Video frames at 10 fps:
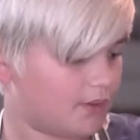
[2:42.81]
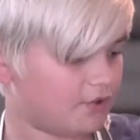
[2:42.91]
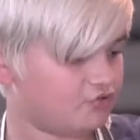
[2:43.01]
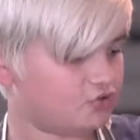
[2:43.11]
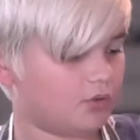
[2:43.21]
are
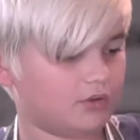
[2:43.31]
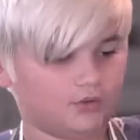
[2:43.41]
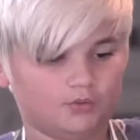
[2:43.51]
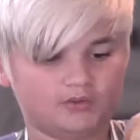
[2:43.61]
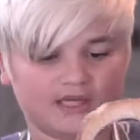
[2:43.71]
just going
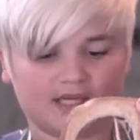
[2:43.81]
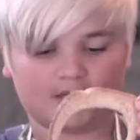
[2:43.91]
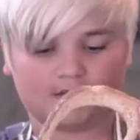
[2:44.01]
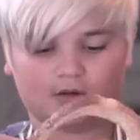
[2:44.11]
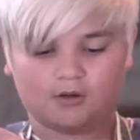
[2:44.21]
to
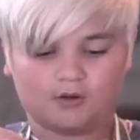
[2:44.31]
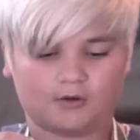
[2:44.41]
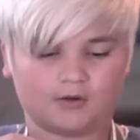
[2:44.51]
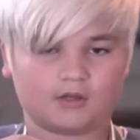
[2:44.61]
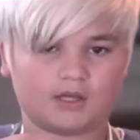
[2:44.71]
take our